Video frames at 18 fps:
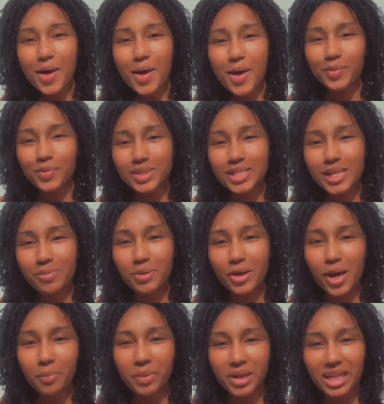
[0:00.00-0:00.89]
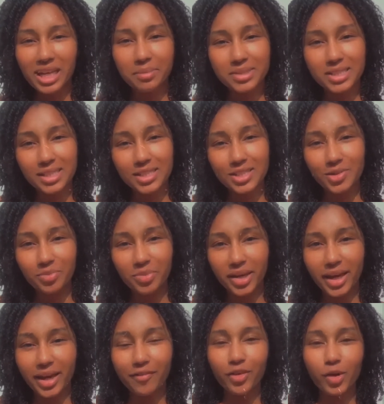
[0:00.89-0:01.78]
What's up, y'all? My name is Nisha B.
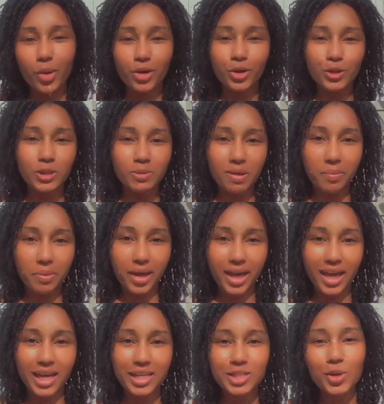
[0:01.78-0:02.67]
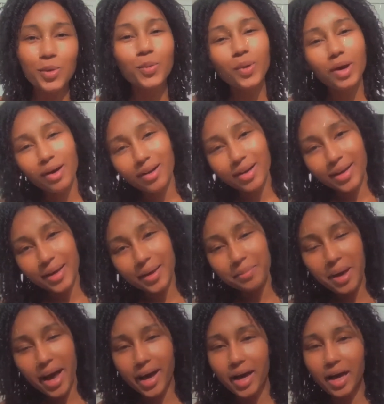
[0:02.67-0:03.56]
If you are new to my page, welcome.
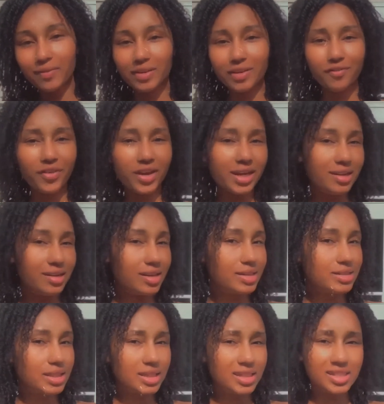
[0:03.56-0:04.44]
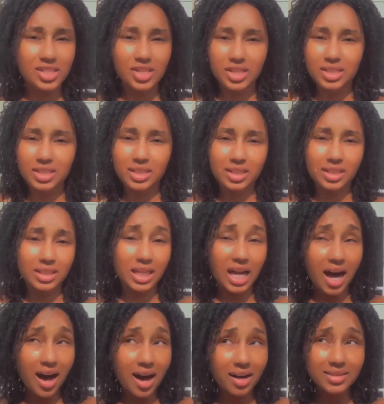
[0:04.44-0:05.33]
I cover fitness and just
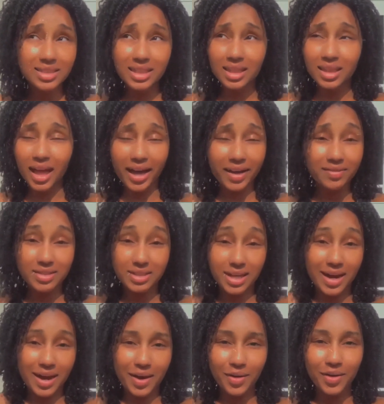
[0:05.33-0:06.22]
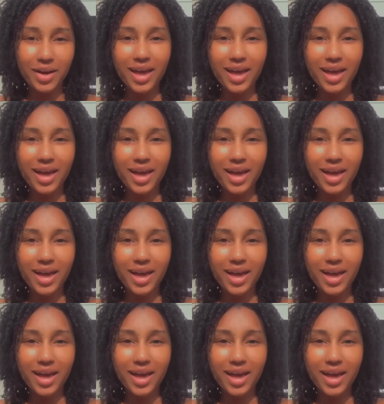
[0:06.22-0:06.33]
locks and lifestyle.